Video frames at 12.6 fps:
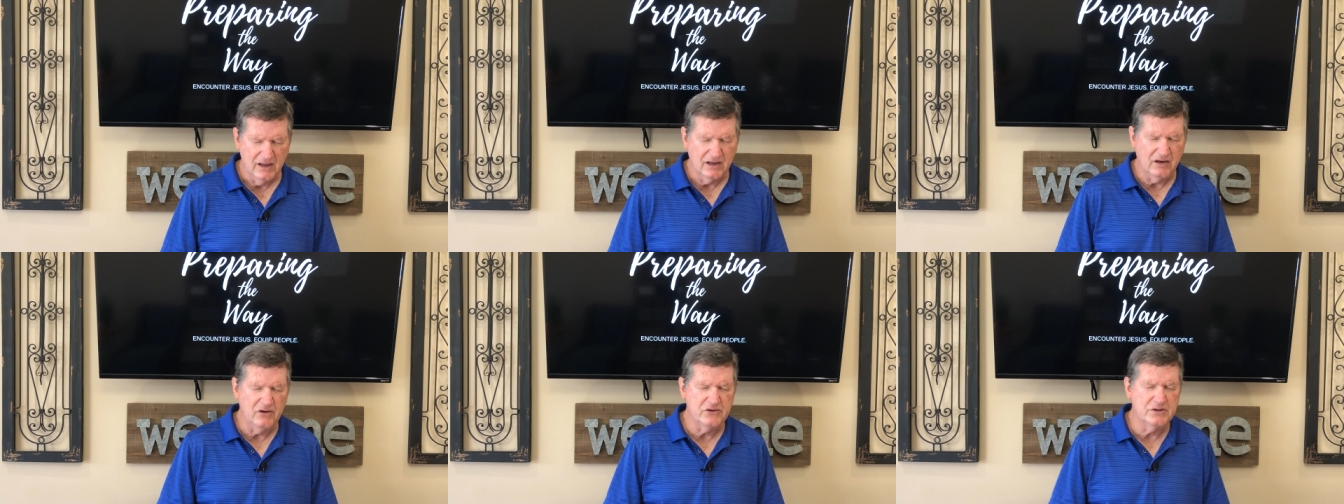
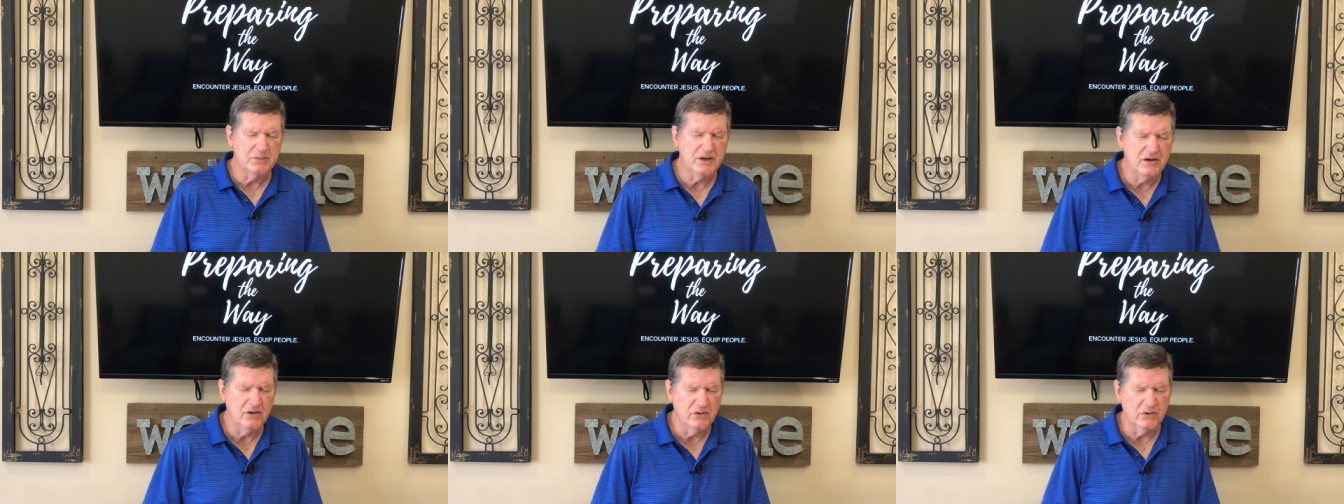Cause them to
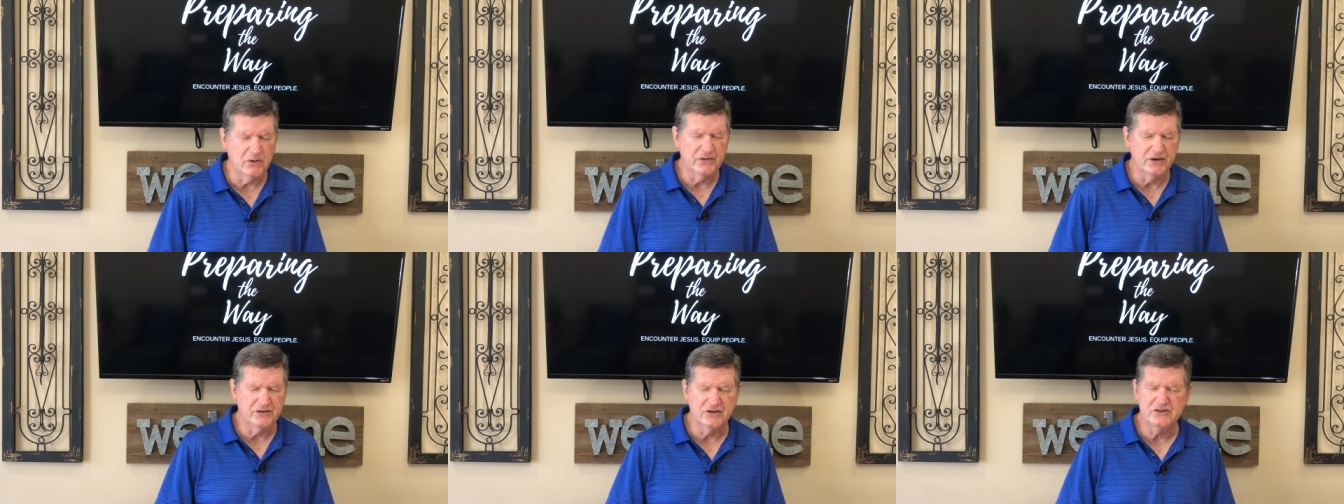know, Lord,
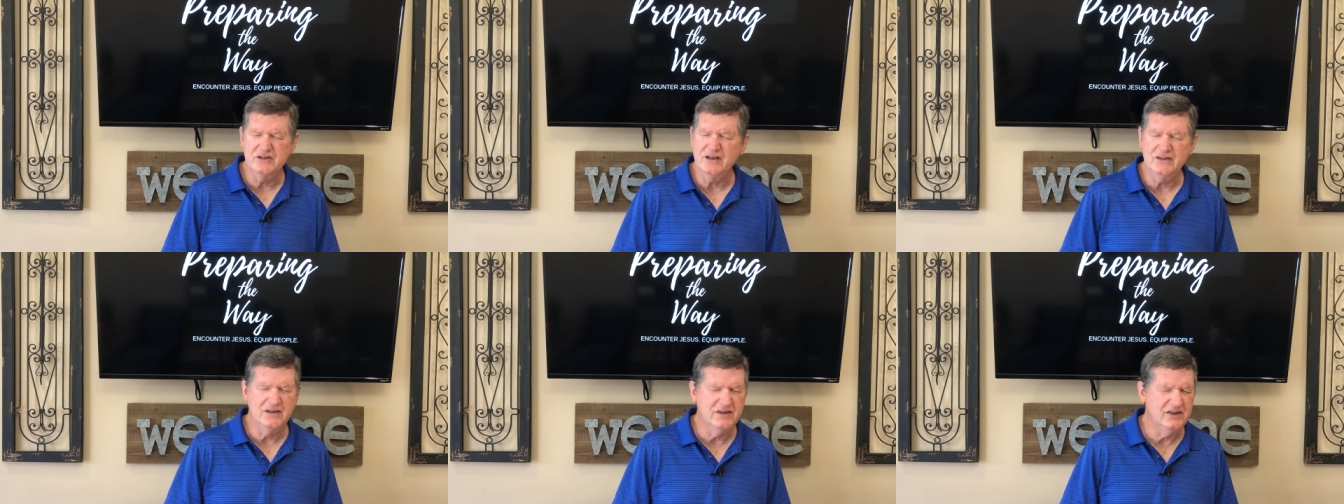that there's
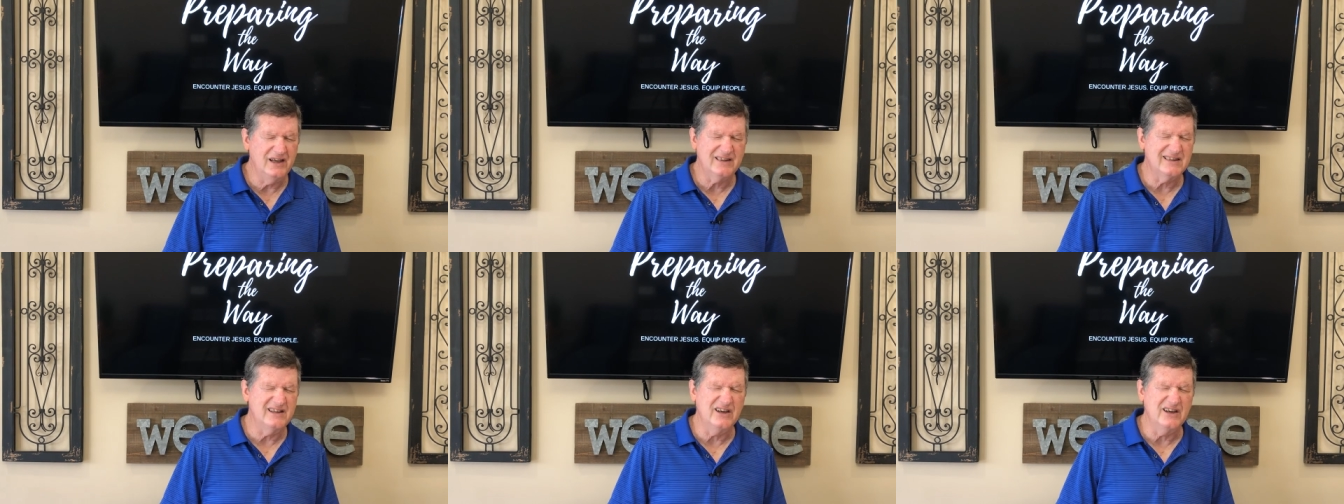no, nothing